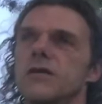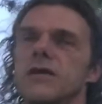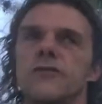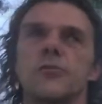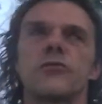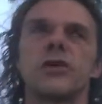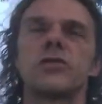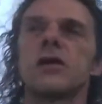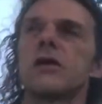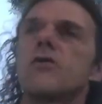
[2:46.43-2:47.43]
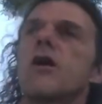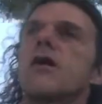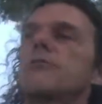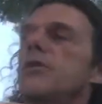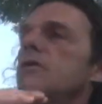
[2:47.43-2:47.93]
If you breathe in, your
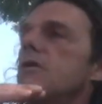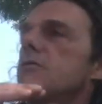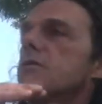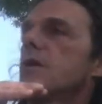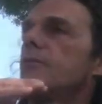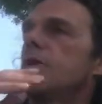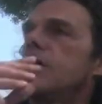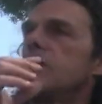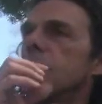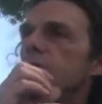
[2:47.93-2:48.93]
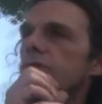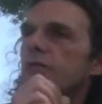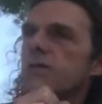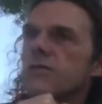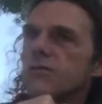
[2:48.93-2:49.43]
heartbeat goes up, your blood
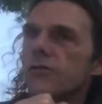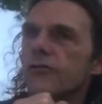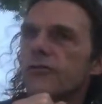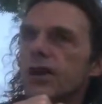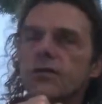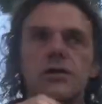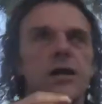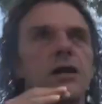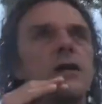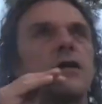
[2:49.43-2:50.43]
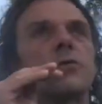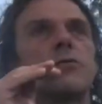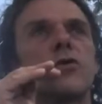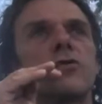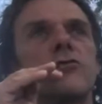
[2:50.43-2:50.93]
vessels contract, you get a little bit
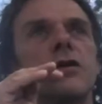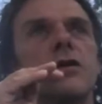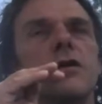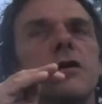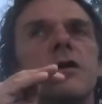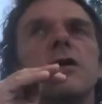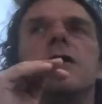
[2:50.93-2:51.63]
more adrenaline.